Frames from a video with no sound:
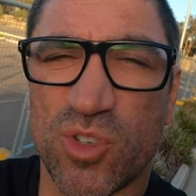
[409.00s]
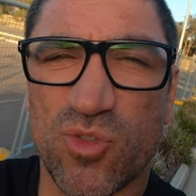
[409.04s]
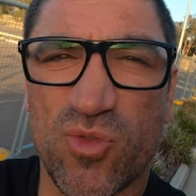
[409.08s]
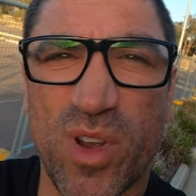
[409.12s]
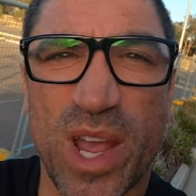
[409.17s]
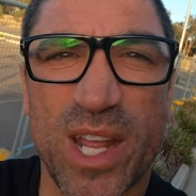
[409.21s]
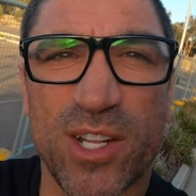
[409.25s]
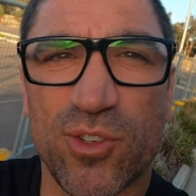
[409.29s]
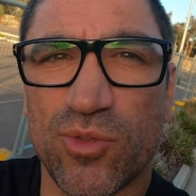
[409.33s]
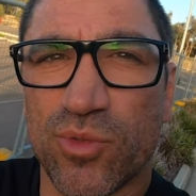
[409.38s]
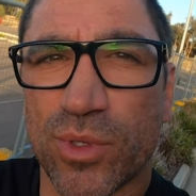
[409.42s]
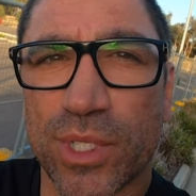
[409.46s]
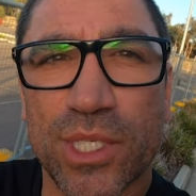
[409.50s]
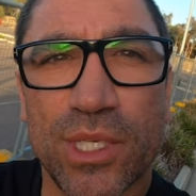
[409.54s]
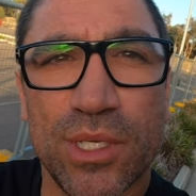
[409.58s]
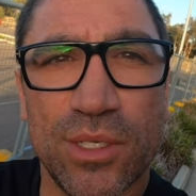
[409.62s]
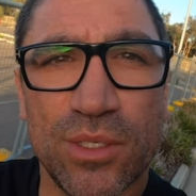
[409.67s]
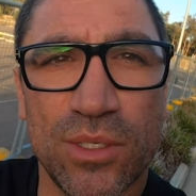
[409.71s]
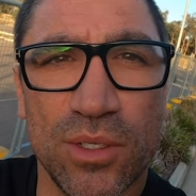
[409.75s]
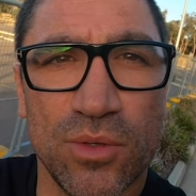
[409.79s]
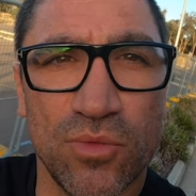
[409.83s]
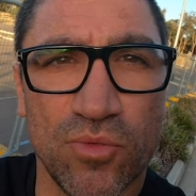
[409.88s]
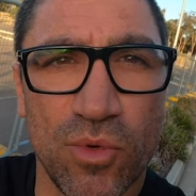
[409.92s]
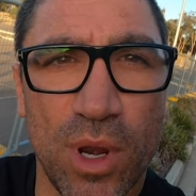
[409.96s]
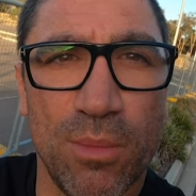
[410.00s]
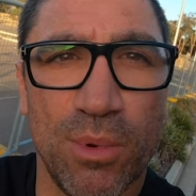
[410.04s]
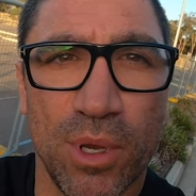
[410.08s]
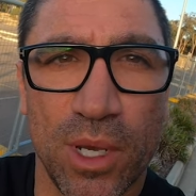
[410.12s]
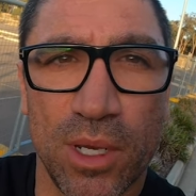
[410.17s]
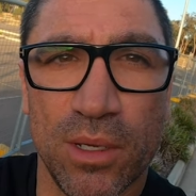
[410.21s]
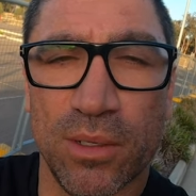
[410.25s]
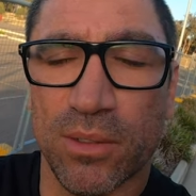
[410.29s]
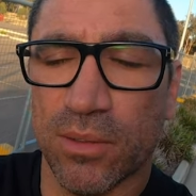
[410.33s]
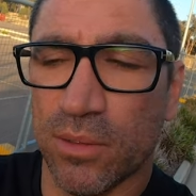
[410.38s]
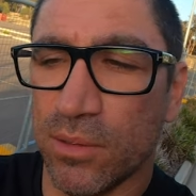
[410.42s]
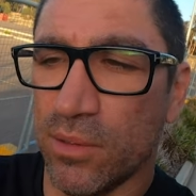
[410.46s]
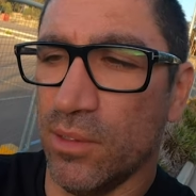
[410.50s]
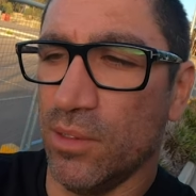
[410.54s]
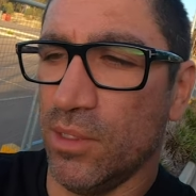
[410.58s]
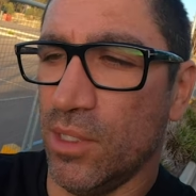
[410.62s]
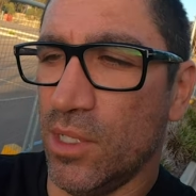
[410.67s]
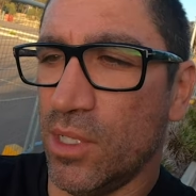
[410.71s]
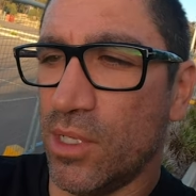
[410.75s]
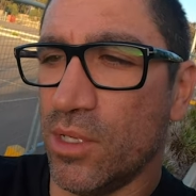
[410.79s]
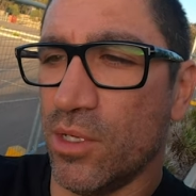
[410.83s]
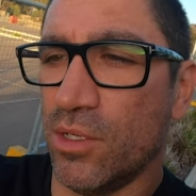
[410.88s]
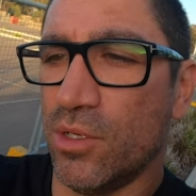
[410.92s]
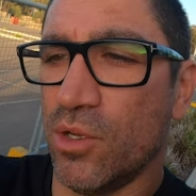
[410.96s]
scratch resistant rubber,
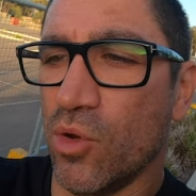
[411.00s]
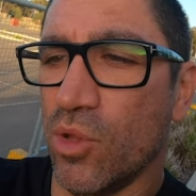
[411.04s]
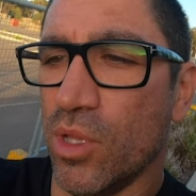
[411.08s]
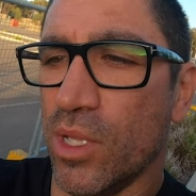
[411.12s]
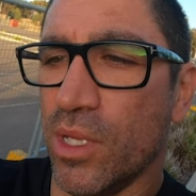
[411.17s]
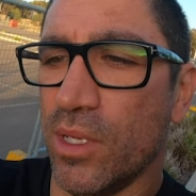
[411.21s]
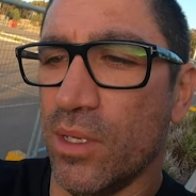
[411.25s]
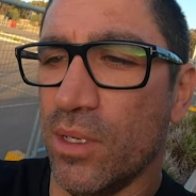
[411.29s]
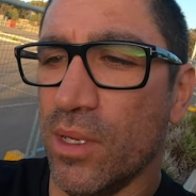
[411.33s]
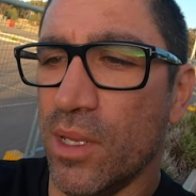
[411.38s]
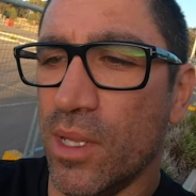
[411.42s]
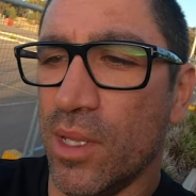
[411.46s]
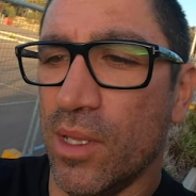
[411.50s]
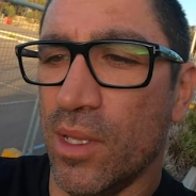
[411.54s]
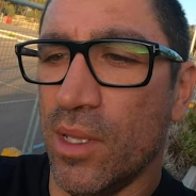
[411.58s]
you could call it.